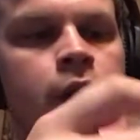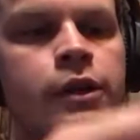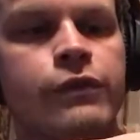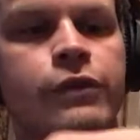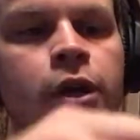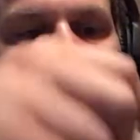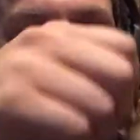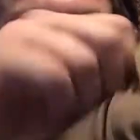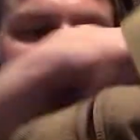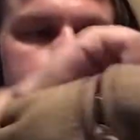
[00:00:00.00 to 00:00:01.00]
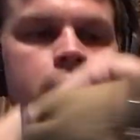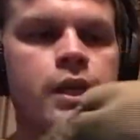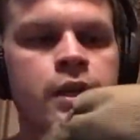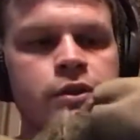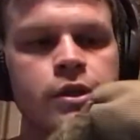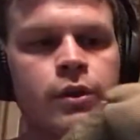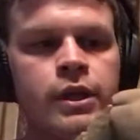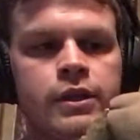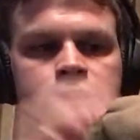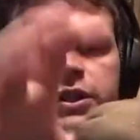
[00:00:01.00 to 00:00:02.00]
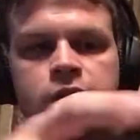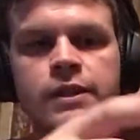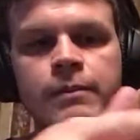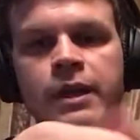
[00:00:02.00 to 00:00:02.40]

So to get into it, this is just something